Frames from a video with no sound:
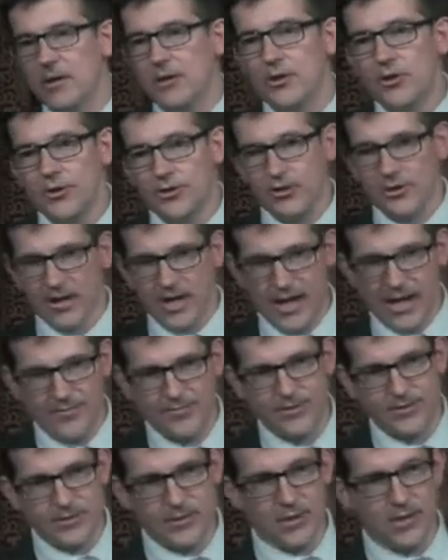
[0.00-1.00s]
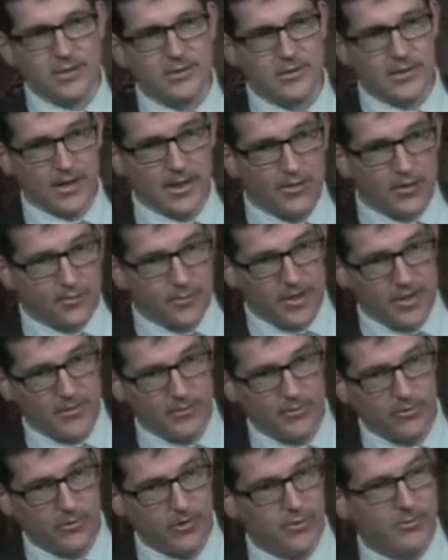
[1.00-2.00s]
You're going to have to talk to other
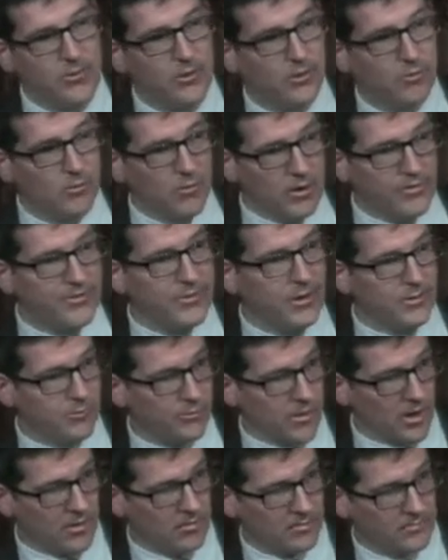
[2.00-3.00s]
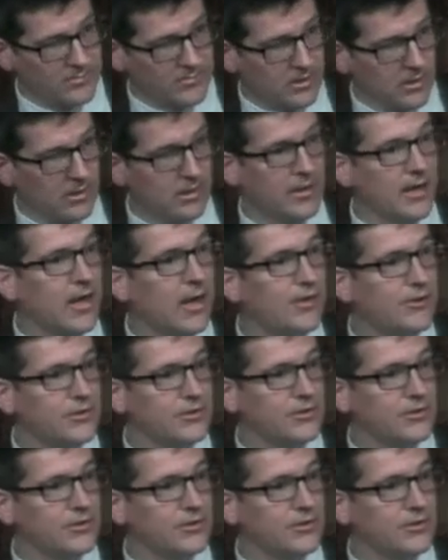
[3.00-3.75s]
people about what their problems are and how your